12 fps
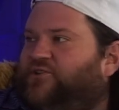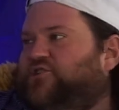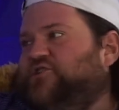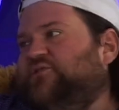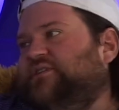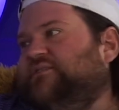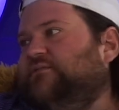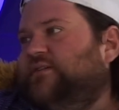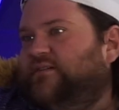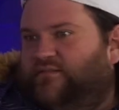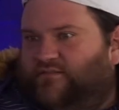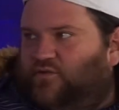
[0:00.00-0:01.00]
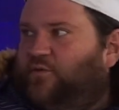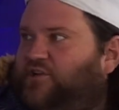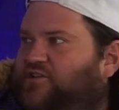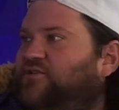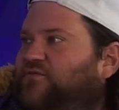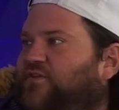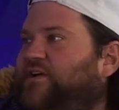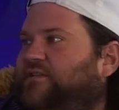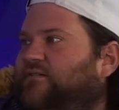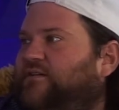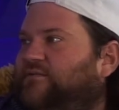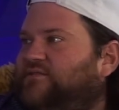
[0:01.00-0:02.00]
shooting 22 free
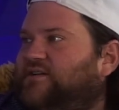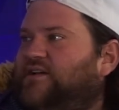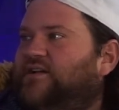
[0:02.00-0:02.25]
throws